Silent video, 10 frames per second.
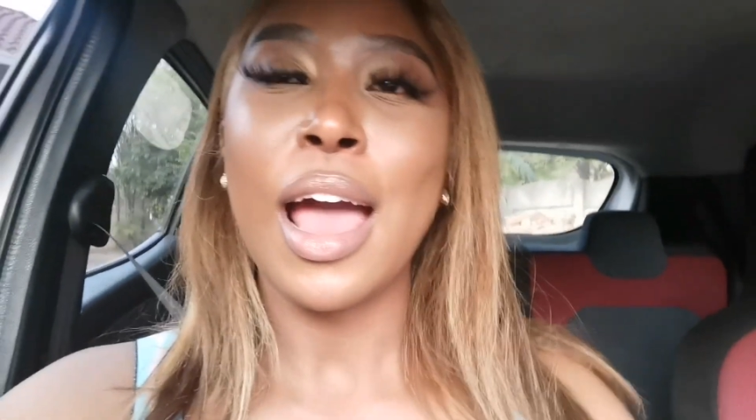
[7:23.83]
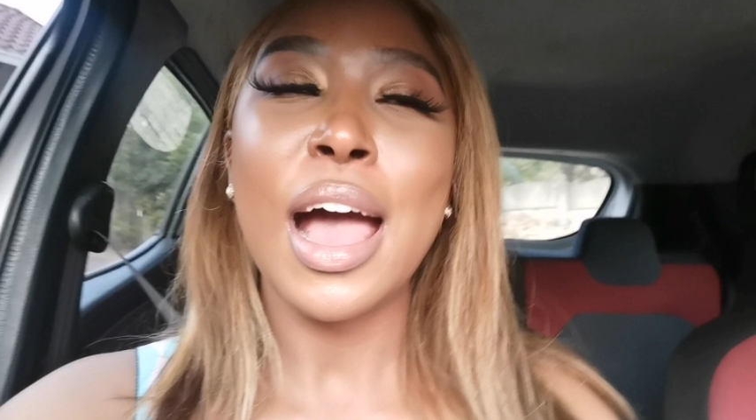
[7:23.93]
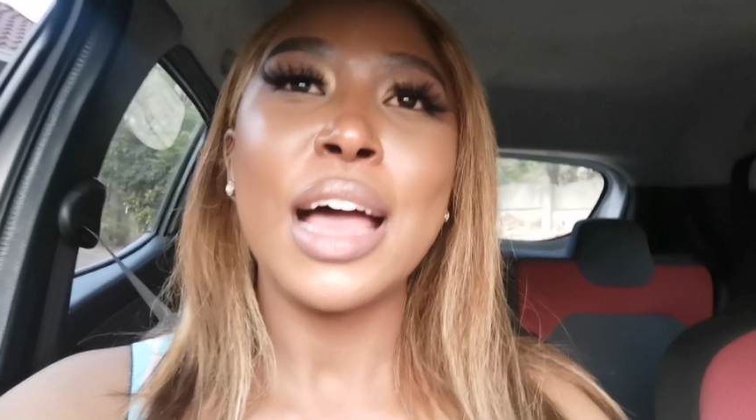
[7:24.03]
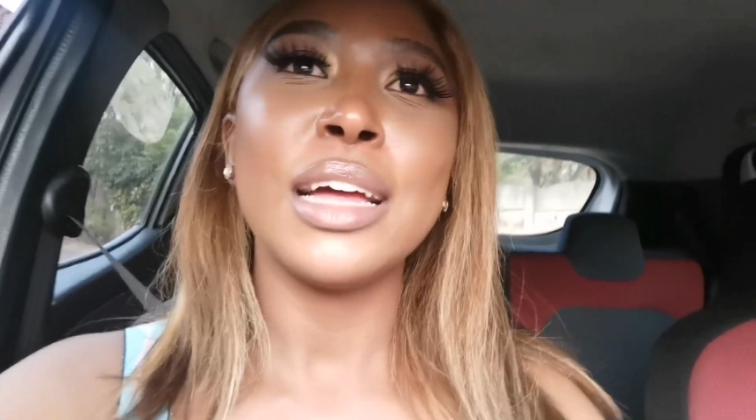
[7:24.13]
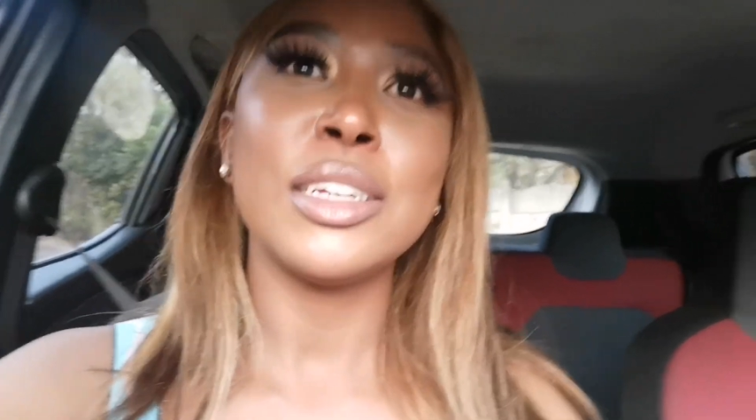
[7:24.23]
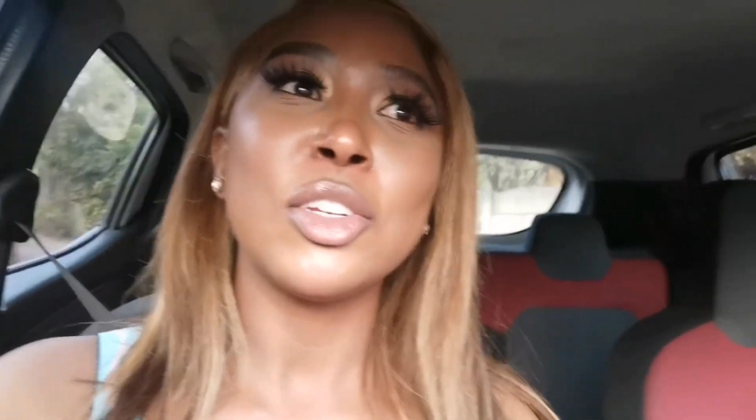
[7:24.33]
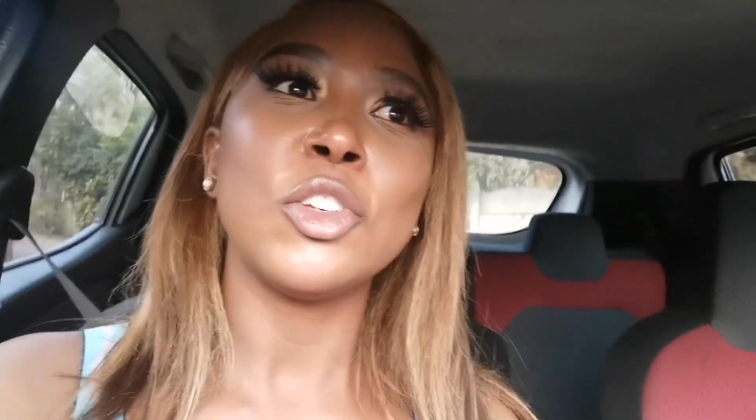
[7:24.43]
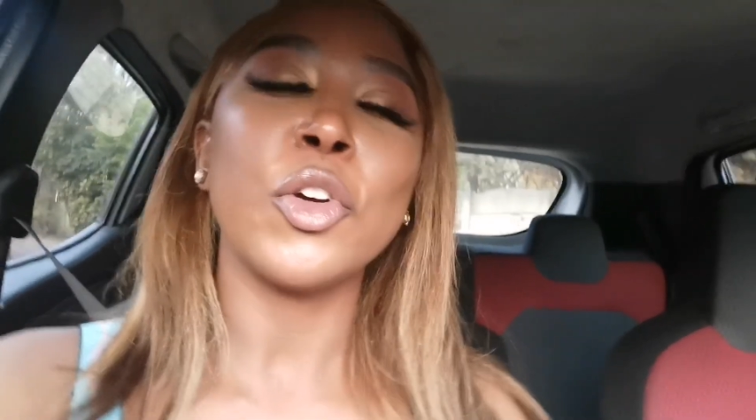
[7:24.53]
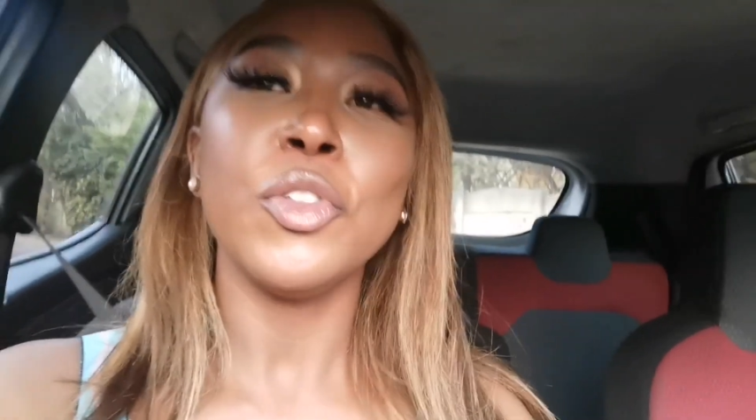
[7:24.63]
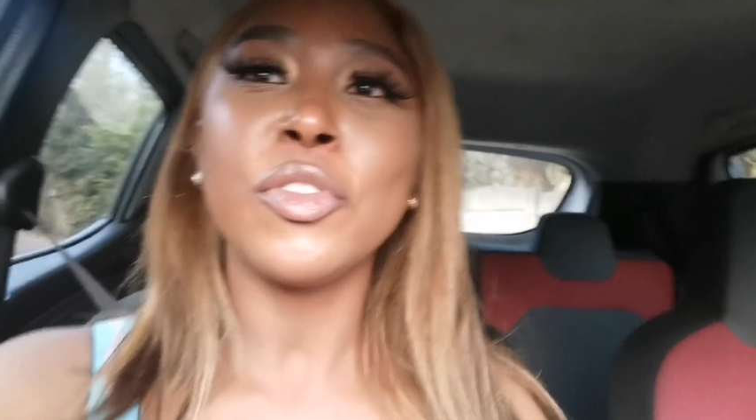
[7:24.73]
and
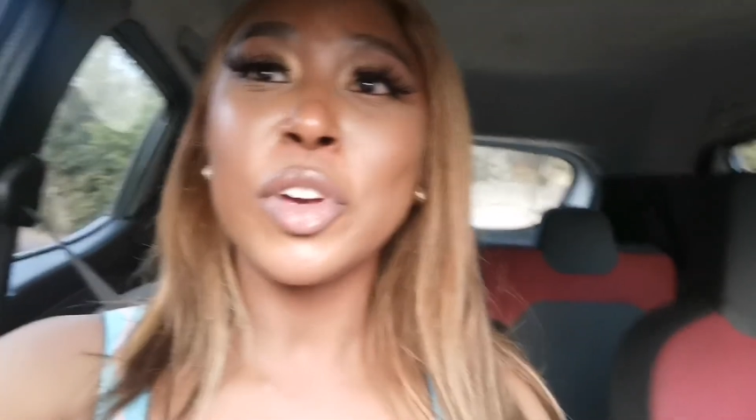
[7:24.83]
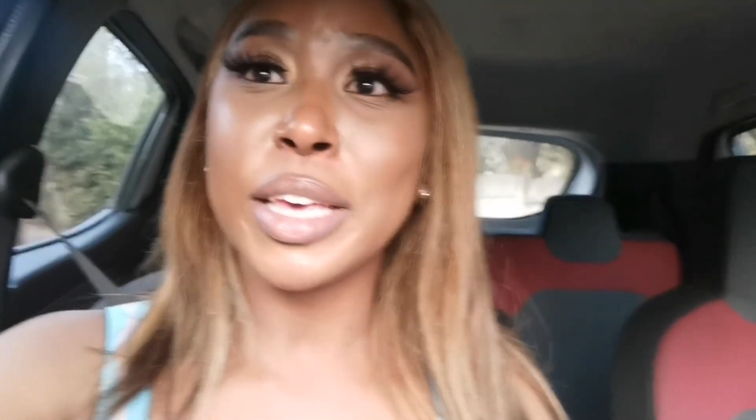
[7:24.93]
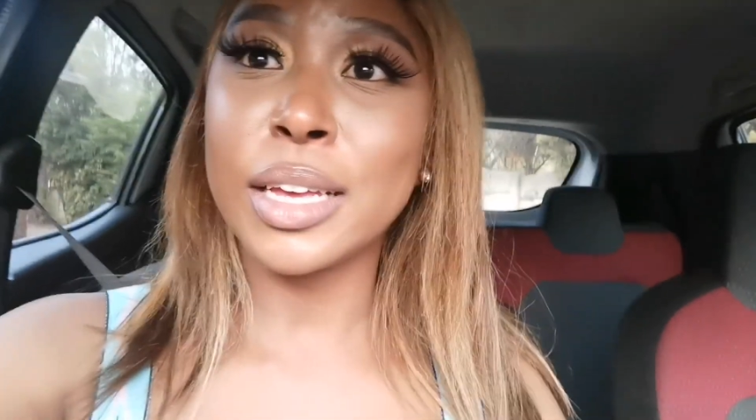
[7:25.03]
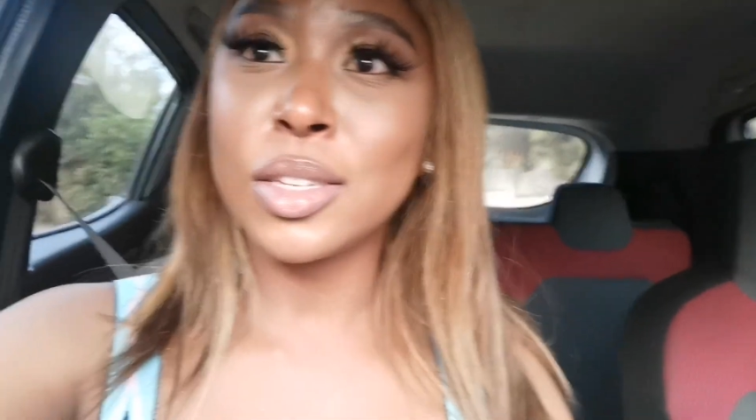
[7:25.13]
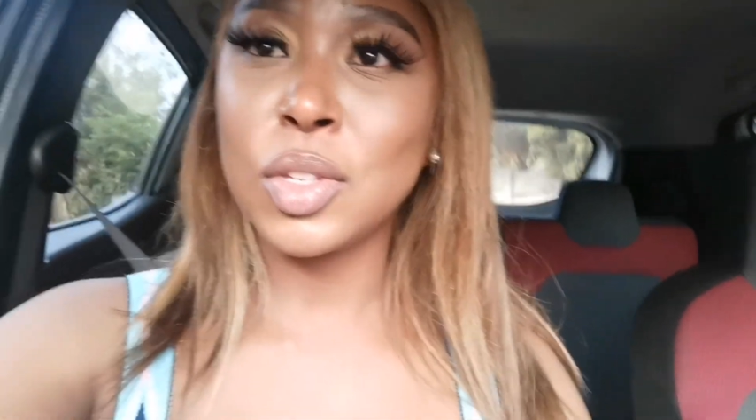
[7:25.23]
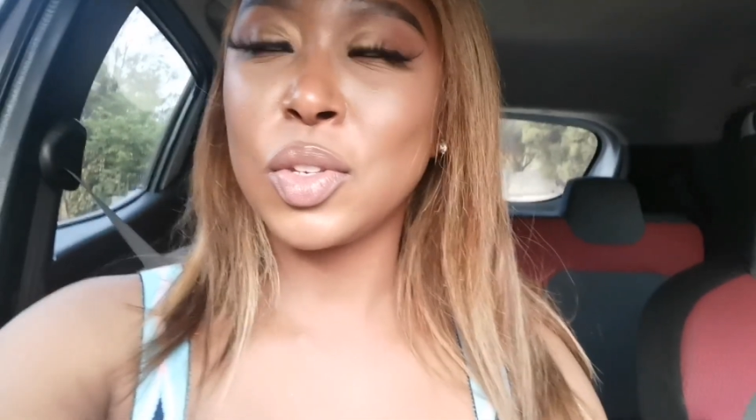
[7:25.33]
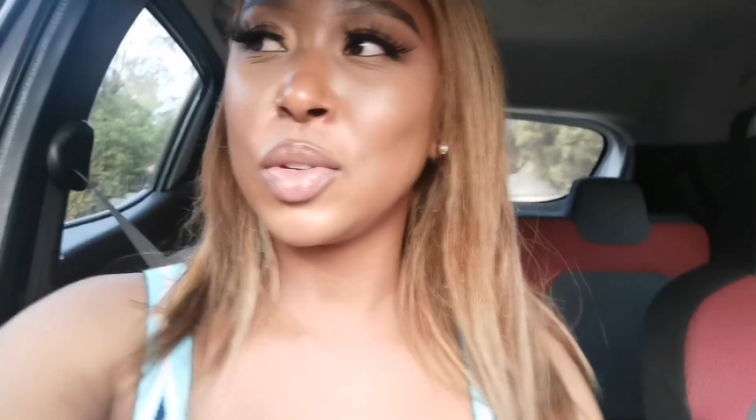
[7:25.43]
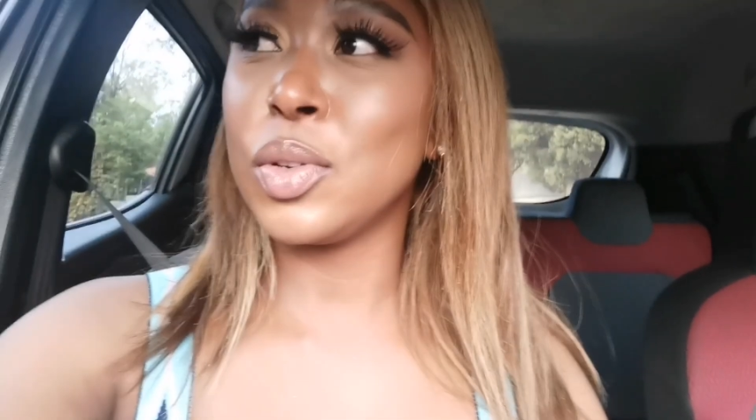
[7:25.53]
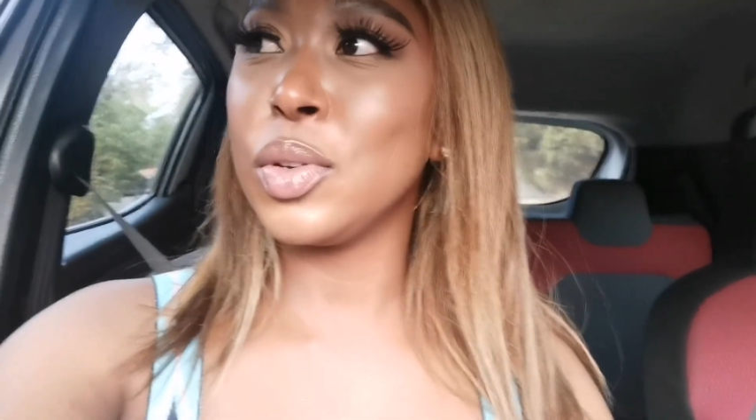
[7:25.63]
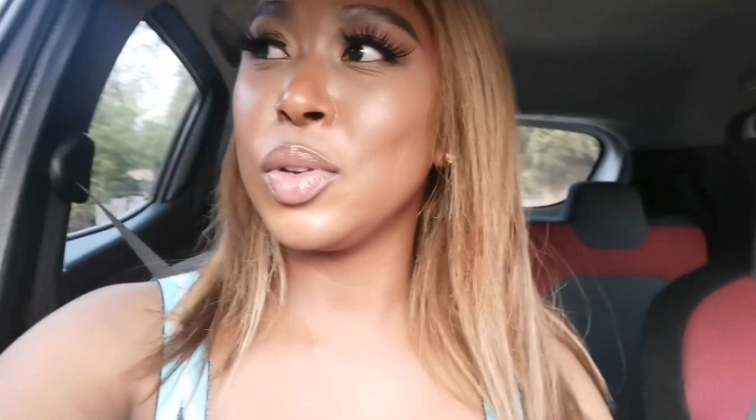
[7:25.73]
don't forget
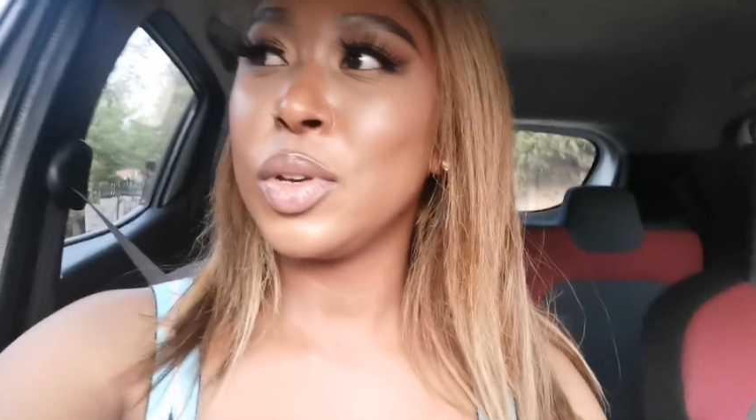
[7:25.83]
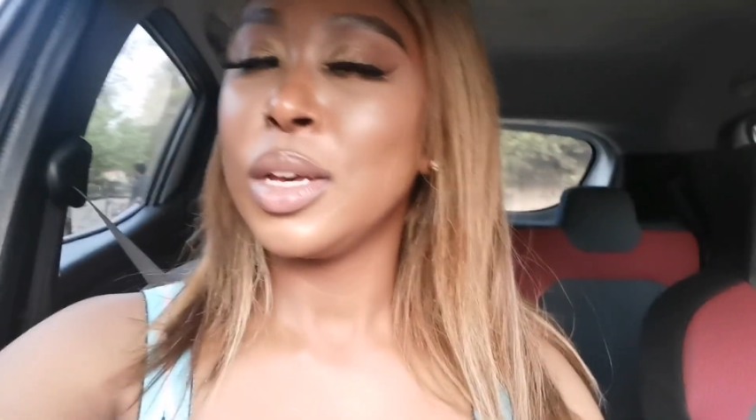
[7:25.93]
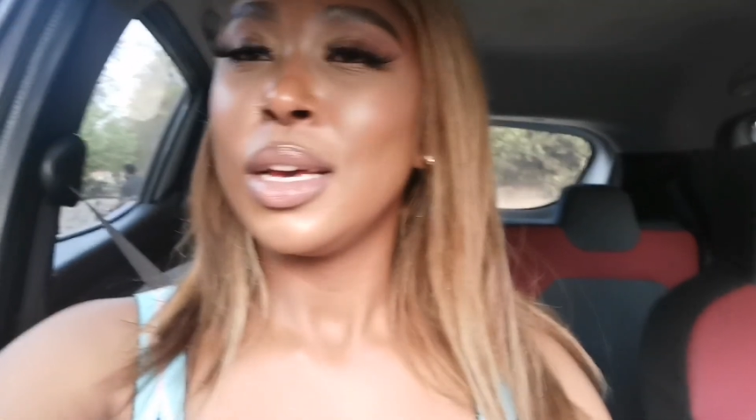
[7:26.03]
to